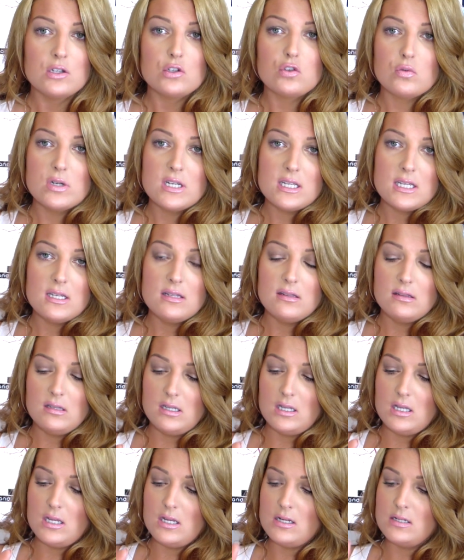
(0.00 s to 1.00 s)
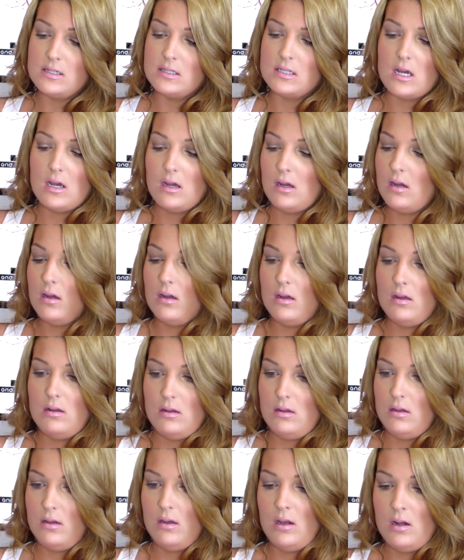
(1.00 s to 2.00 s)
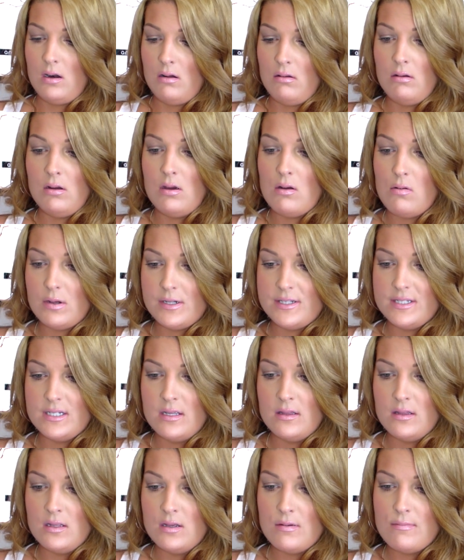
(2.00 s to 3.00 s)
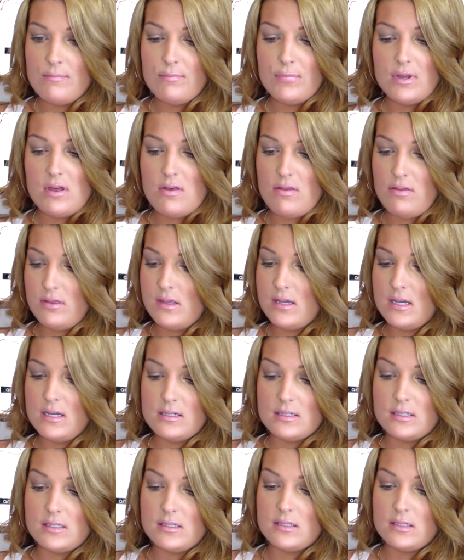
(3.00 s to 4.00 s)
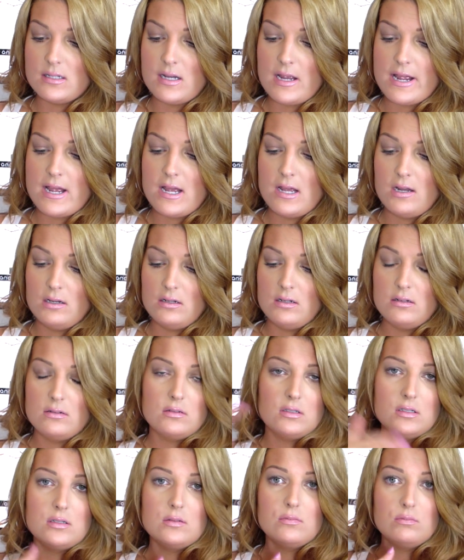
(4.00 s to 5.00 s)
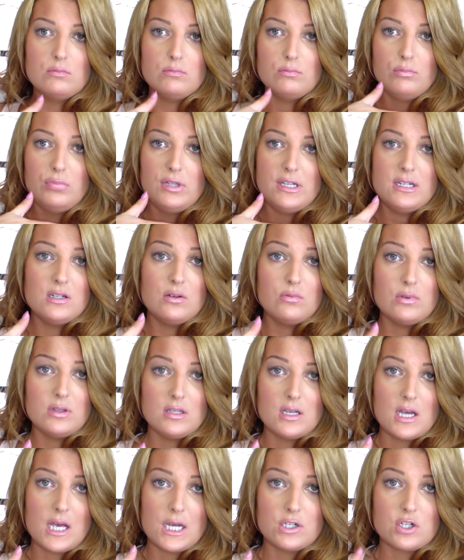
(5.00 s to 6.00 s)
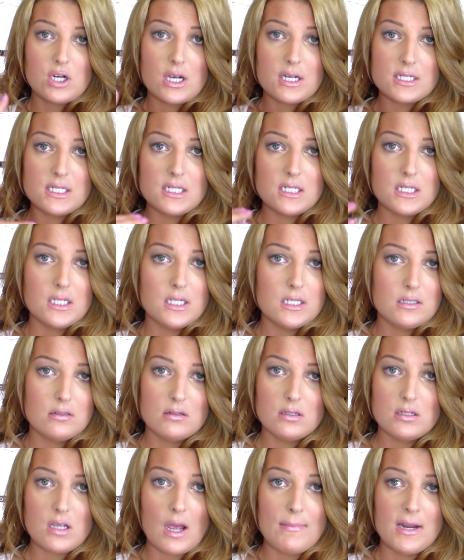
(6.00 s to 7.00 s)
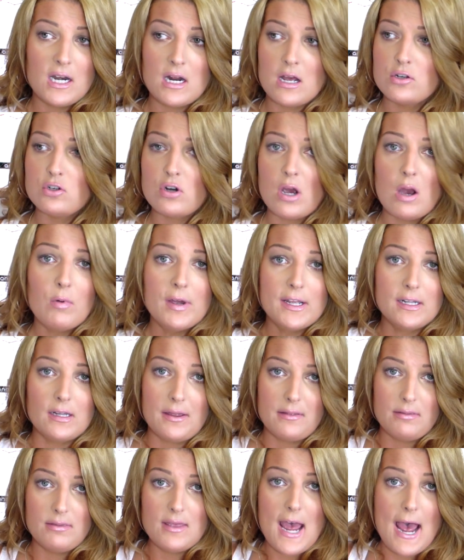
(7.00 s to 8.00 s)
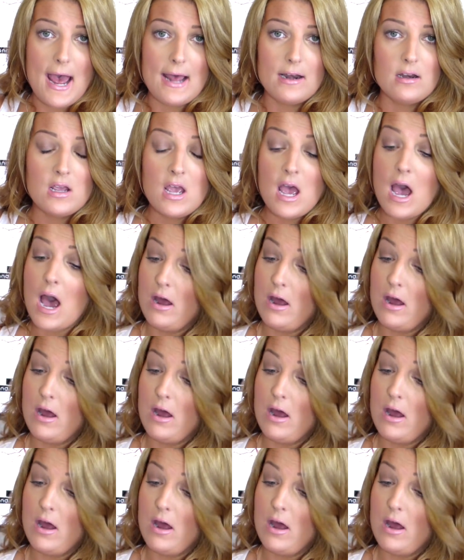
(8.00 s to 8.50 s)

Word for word: Drinking these, I don't know what's in them, but this and blended with the Hydroxycut, I mean, I drop weight like that.